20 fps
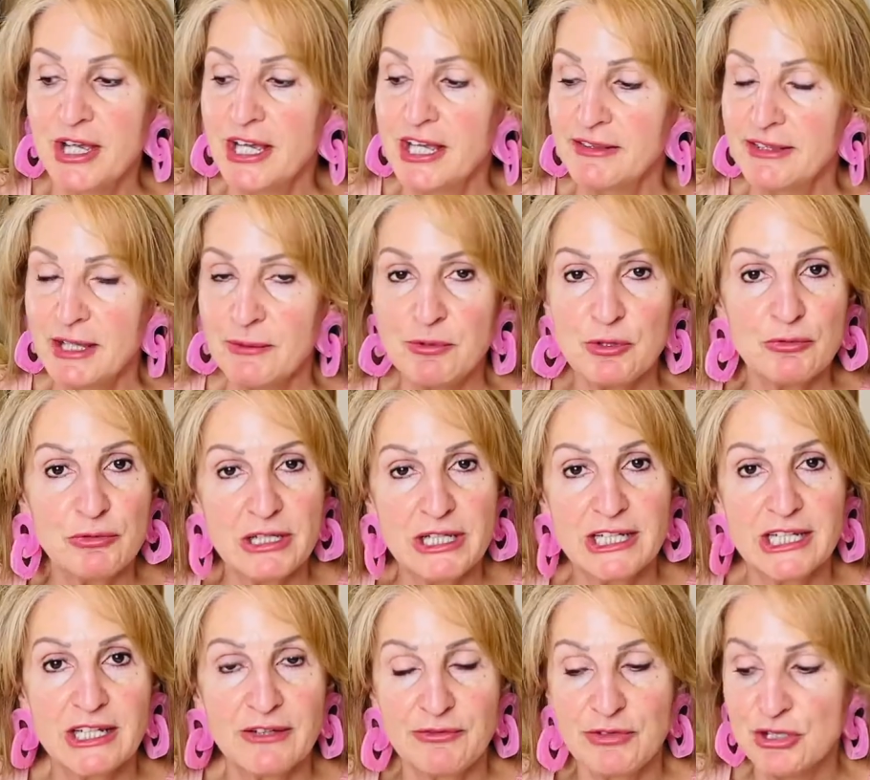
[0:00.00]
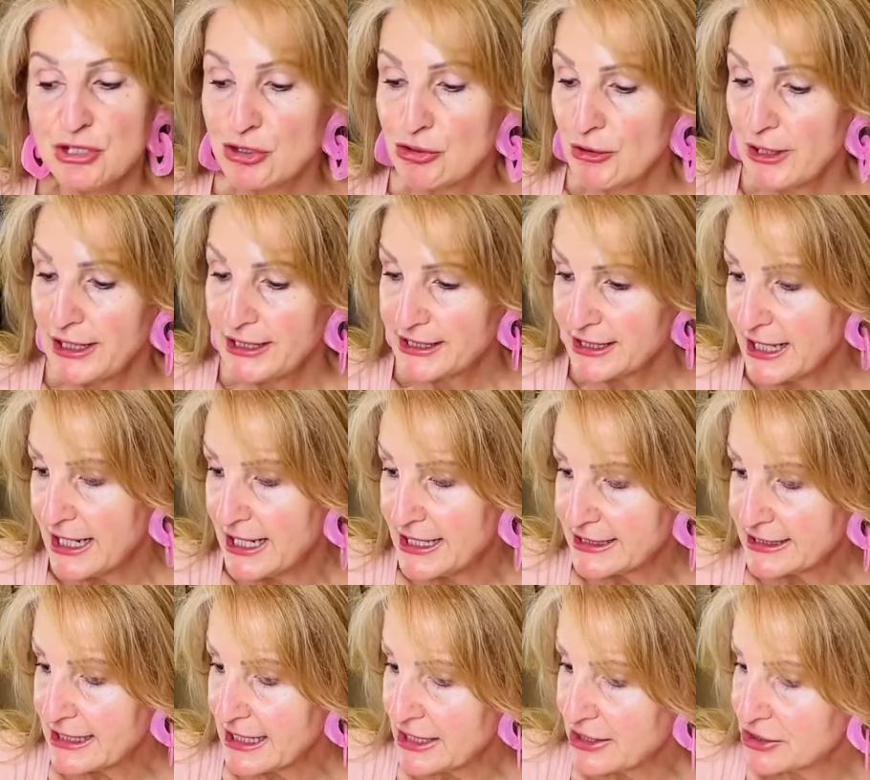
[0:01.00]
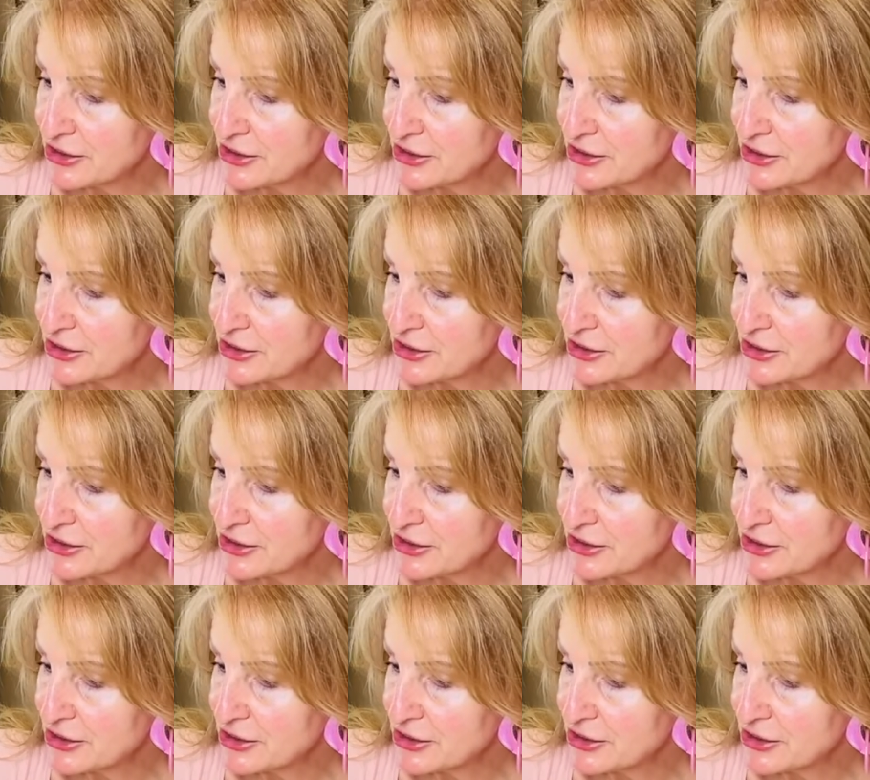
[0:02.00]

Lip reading: that will really give you a great guideline.